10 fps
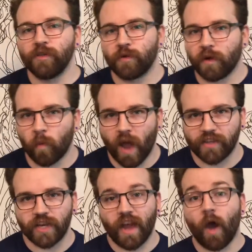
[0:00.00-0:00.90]
enjoyed
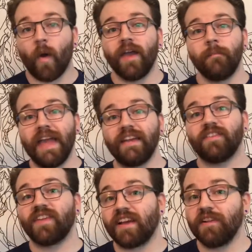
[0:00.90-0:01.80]
watching how I made
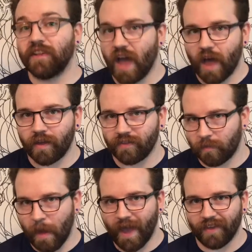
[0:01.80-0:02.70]

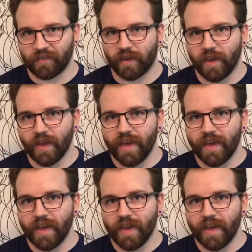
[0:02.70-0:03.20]
Tzekel-Kan's mask.